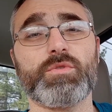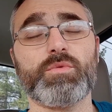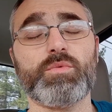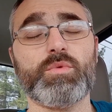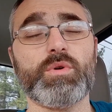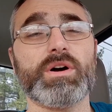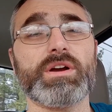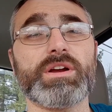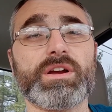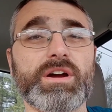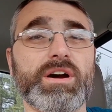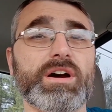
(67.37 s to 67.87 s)
for
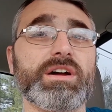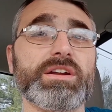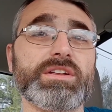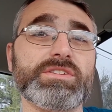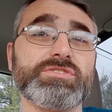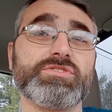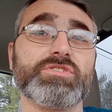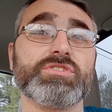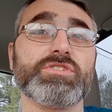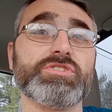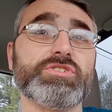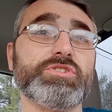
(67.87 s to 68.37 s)
what God
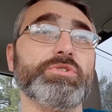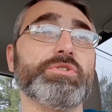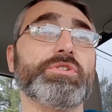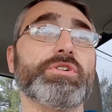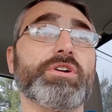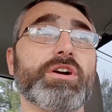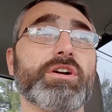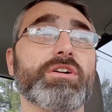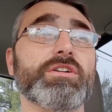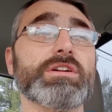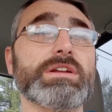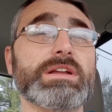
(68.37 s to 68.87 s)
is going to do in
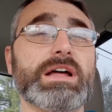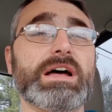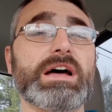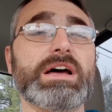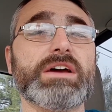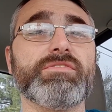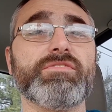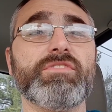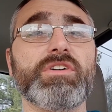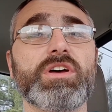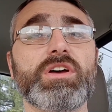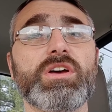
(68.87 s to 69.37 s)
her
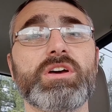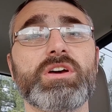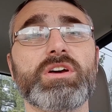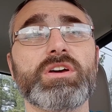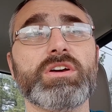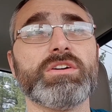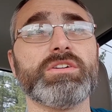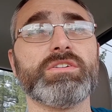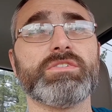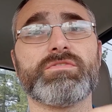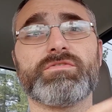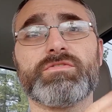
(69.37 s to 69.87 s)
life
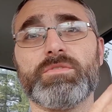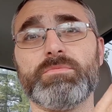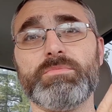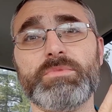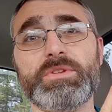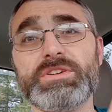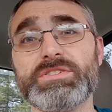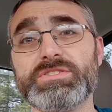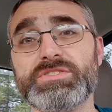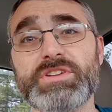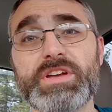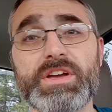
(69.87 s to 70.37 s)
from
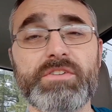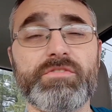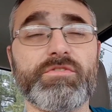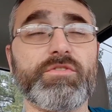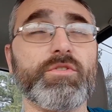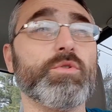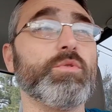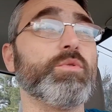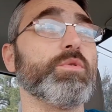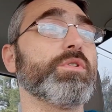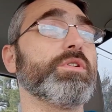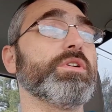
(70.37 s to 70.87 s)
this day
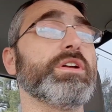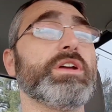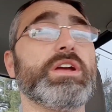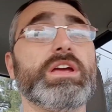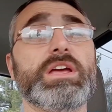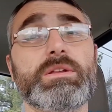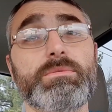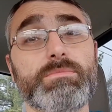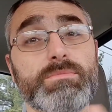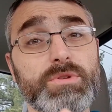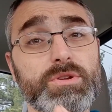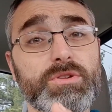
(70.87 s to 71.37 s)
forward
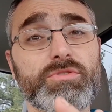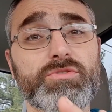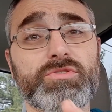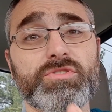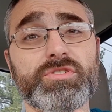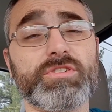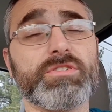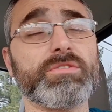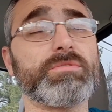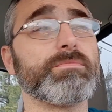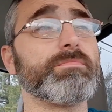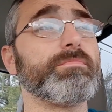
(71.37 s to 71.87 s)
in
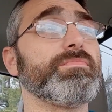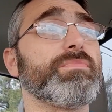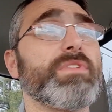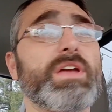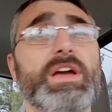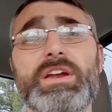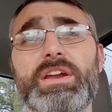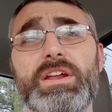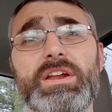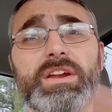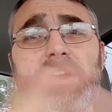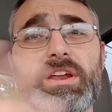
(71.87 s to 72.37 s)
music
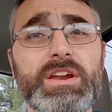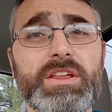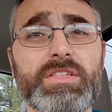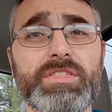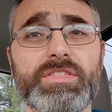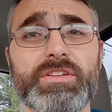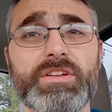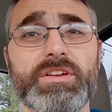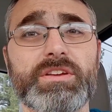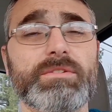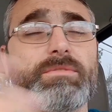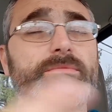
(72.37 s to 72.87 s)
and in
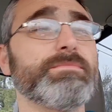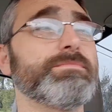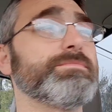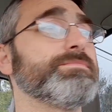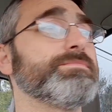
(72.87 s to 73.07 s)
anything.